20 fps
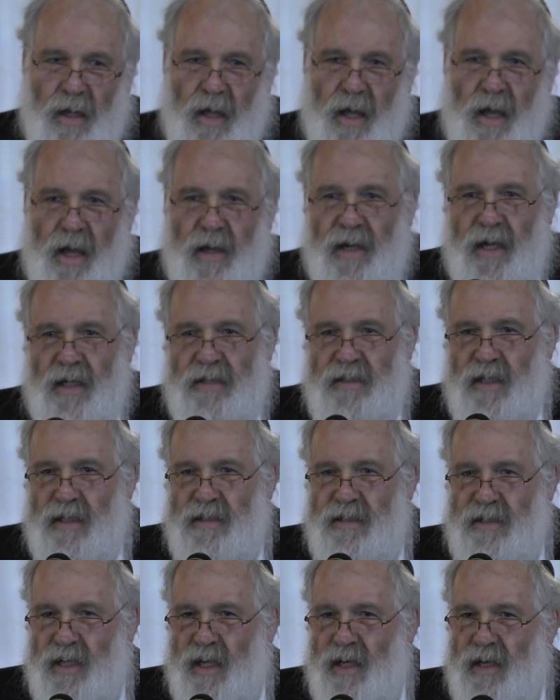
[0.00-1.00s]
And as I
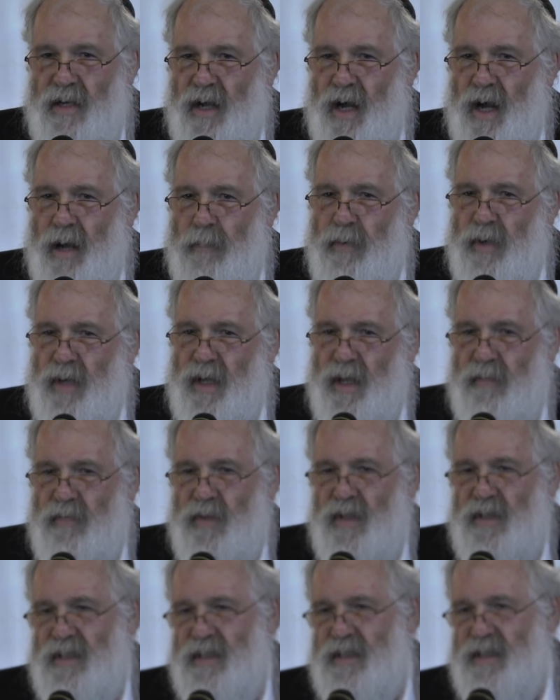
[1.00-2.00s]
said, I believe
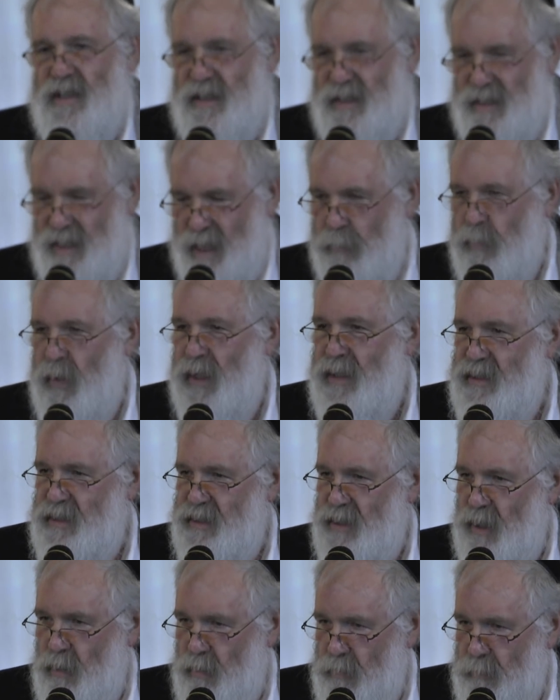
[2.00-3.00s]
this is a stepping
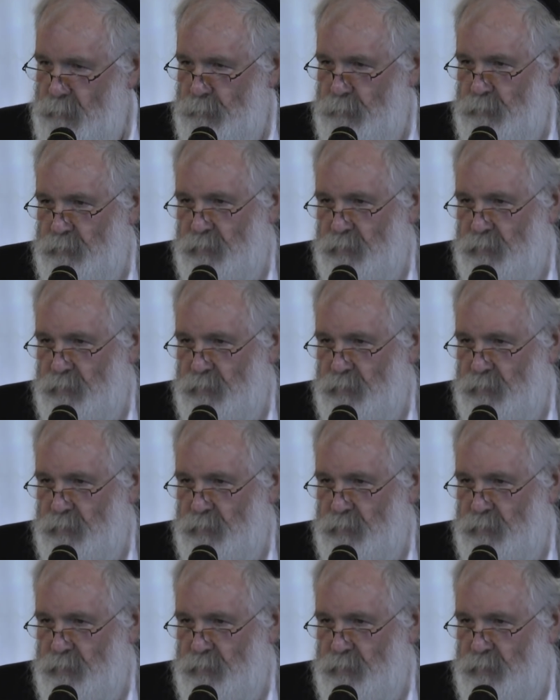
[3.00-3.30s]
stone.